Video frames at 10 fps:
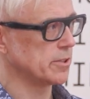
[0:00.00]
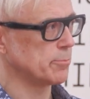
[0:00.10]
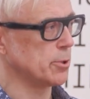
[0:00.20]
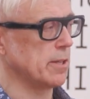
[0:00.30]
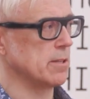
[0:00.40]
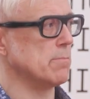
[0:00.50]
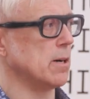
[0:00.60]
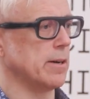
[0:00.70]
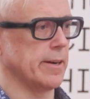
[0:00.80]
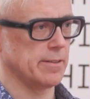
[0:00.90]
putting them
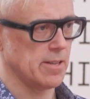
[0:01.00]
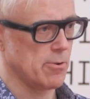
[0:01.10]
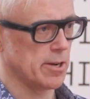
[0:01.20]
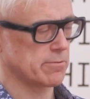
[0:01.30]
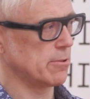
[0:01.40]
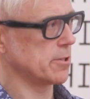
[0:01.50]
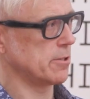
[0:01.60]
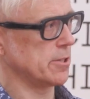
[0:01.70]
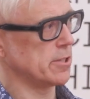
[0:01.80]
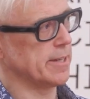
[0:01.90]
behind the US,
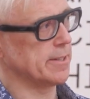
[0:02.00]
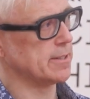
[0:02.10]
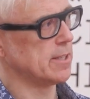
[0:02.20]
Russia, and China.